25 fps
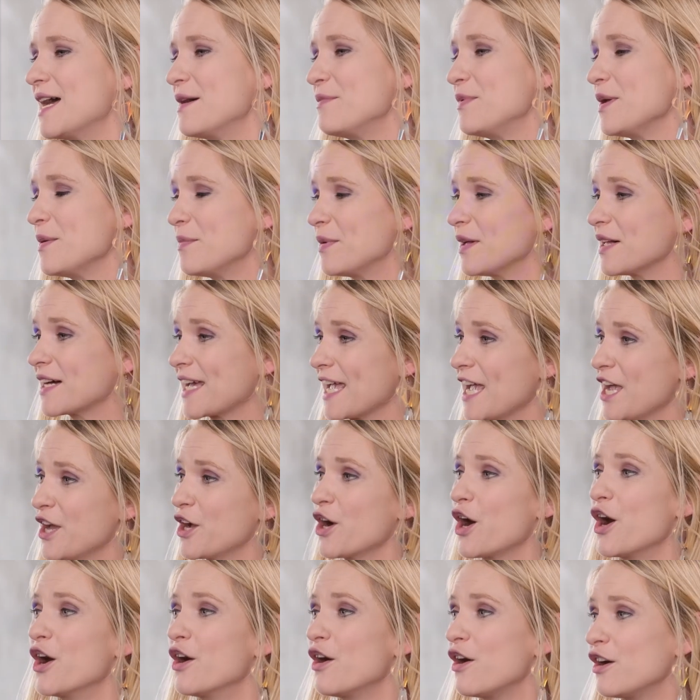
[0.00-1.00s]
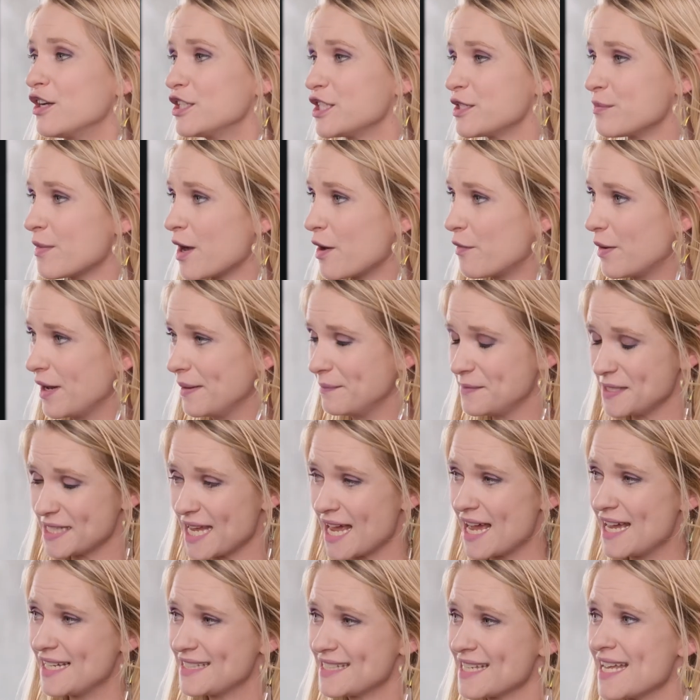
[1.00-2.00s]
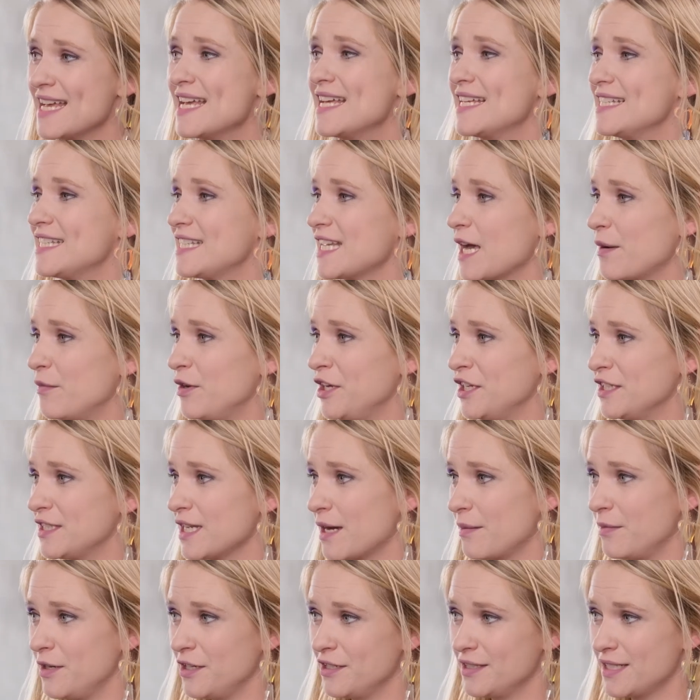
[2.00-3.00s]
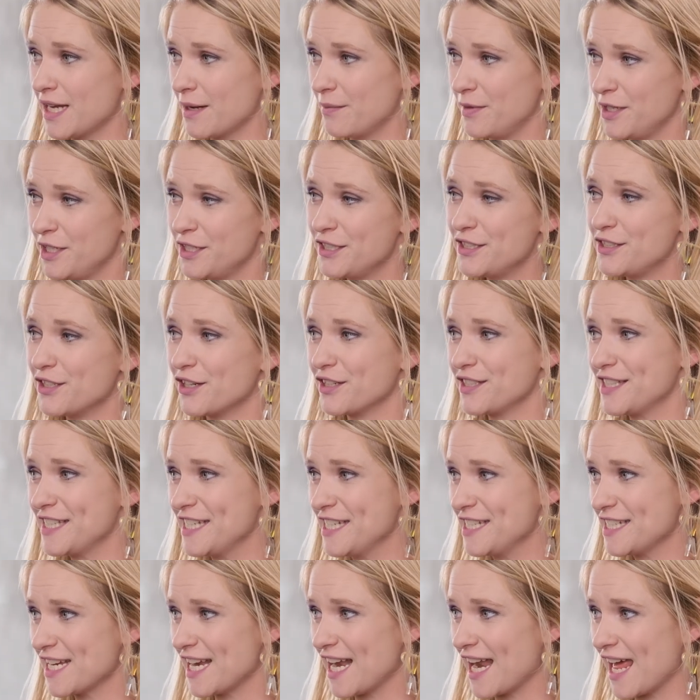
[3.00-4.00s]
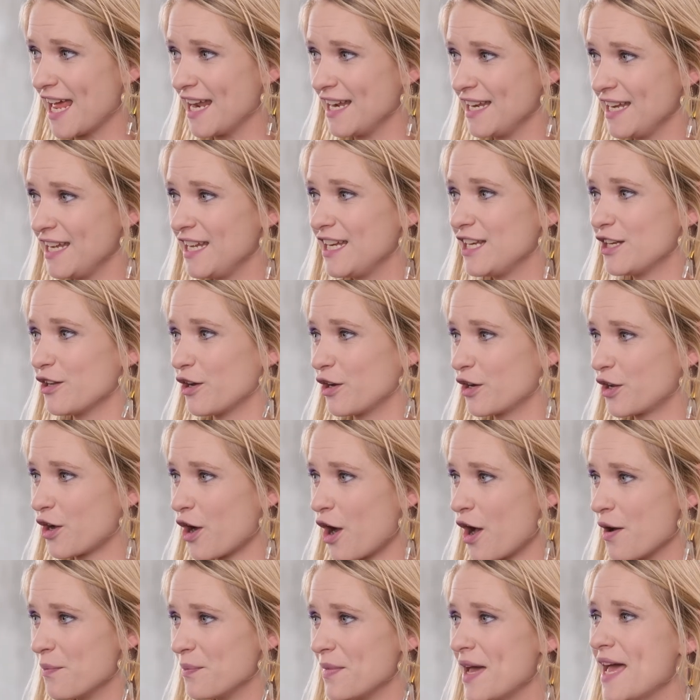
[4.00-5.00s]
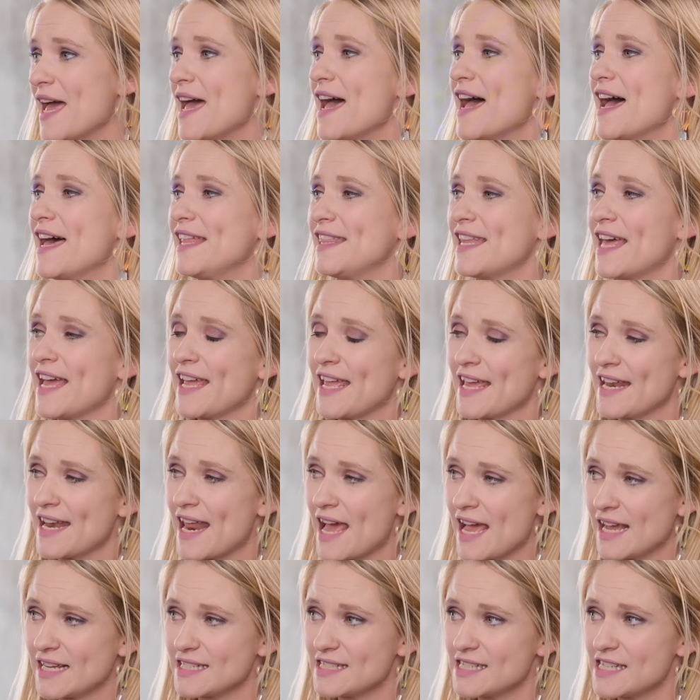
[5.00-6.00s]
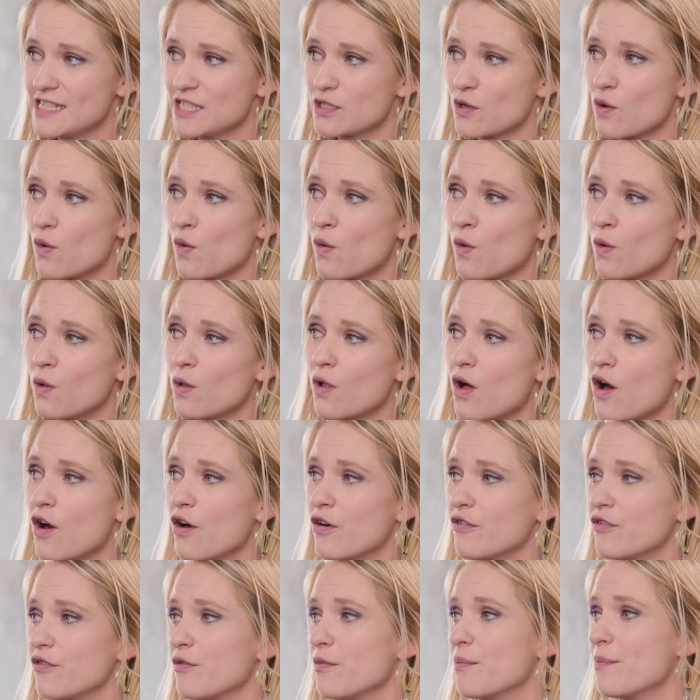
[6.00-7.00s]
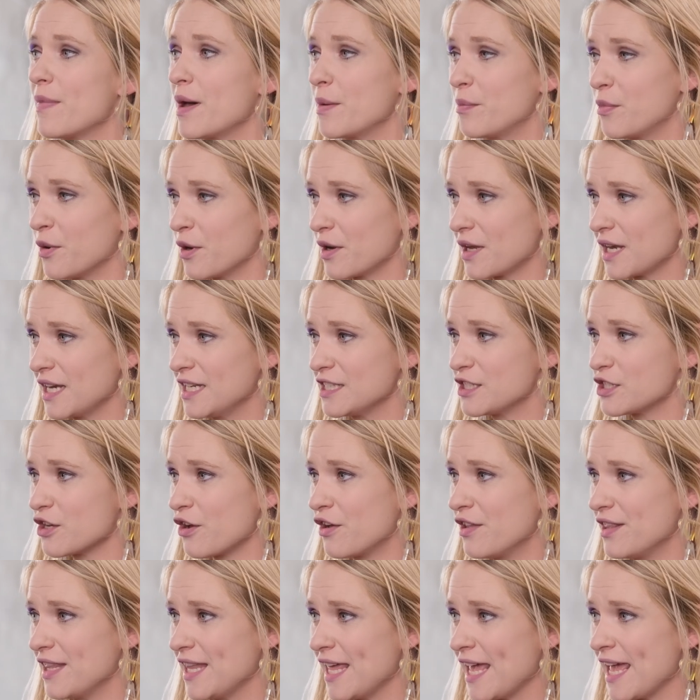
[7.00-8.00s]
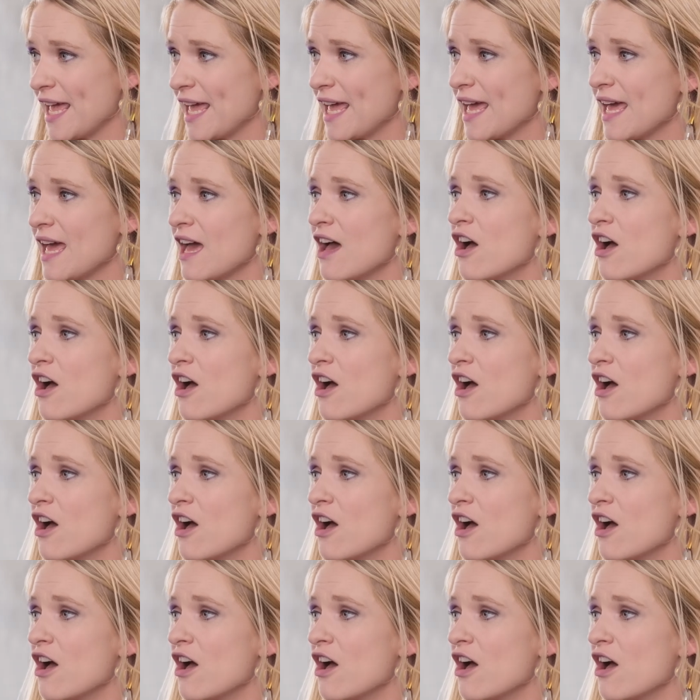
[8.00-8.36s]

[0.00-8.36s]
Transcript: People can go onto my website, www.teacherlandi.com, and they can access all of my booklets on there.